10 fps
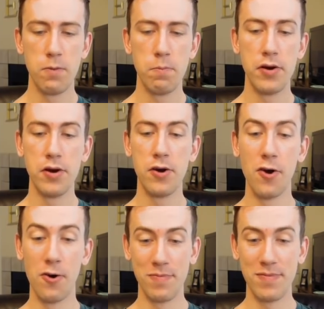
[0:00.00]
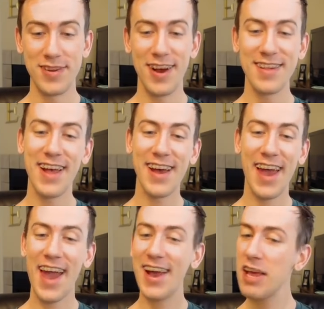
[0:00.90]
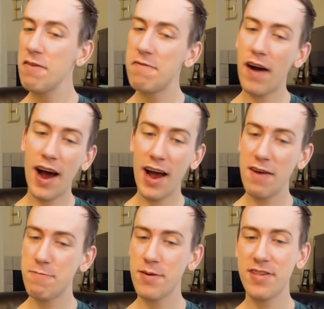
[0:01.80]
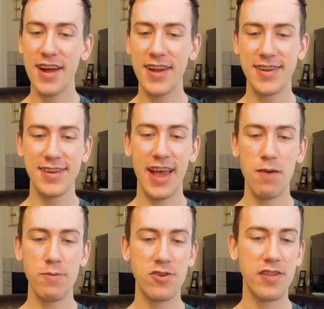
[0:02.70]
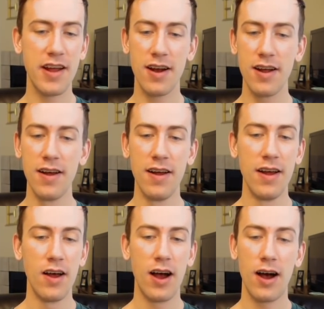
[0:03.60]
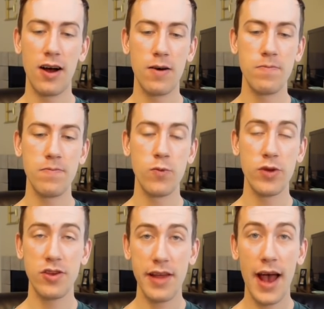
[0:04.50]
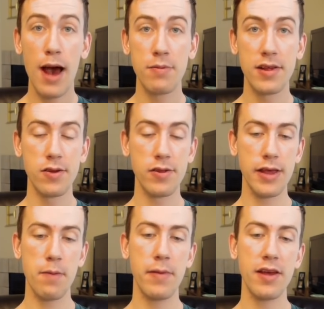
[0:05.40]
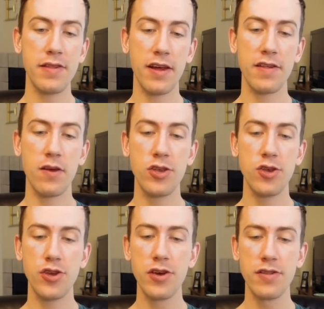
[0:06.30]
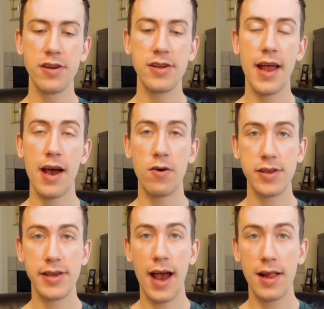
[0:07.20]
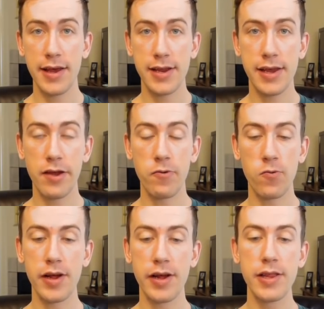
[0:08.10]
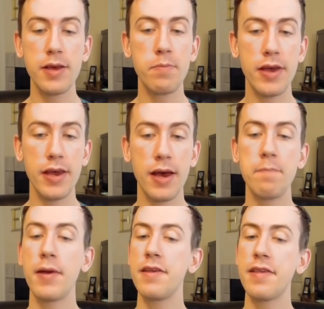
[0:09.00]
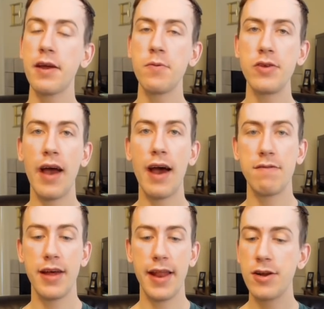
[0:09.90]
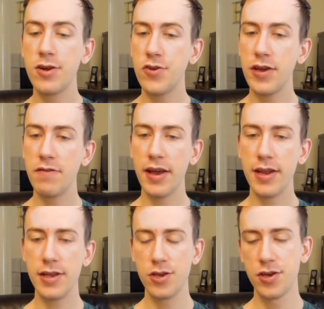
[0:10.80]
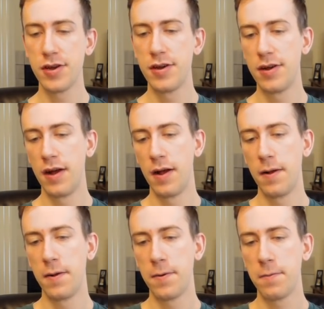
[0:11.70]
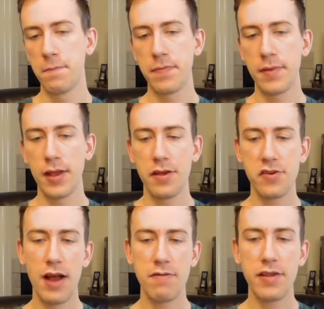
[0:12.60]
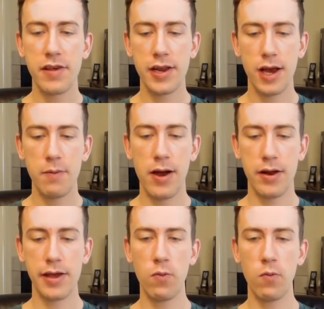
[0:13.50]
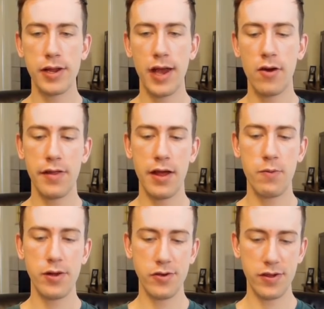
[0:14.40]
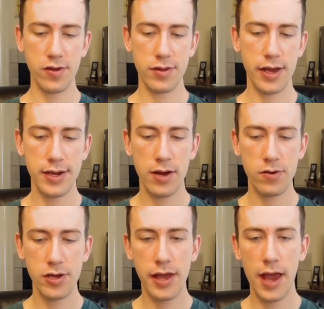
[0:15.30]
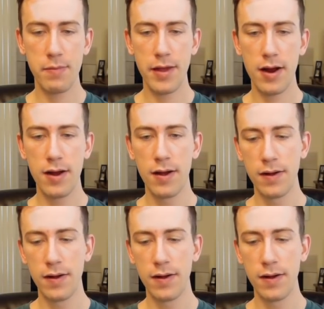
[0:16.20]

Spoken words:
Boom. Does like 85% damage there, which is absolutely amazing. So when shields are down, Gallade can really be amazing when you have that energy advantage. Scrafty's going to come out and get counter on that Registeel and take it down. Good game there.